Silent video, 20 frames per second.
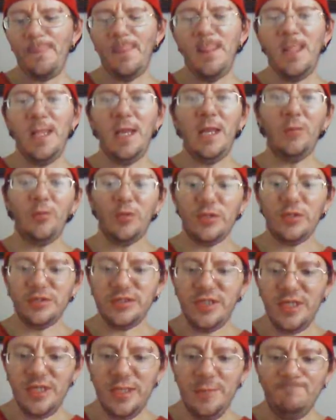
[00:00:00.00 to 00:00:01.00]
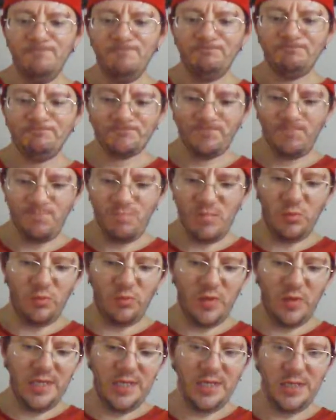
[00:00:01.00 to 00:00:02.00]
And I want to say,
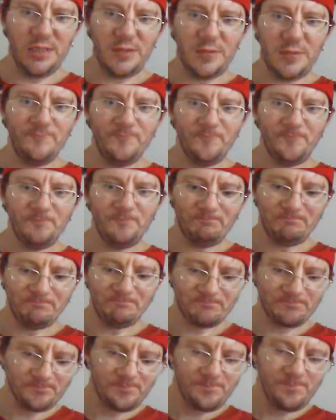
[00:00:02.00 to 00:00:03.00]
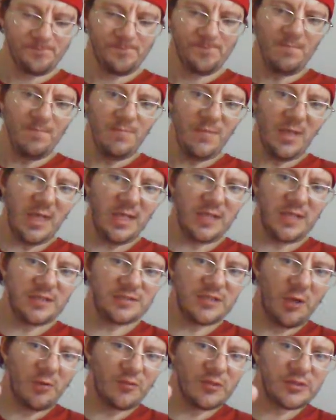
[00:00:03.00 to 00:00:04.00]
right here,
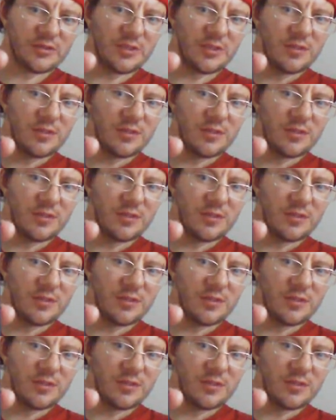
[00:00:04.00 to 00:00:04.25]
as always,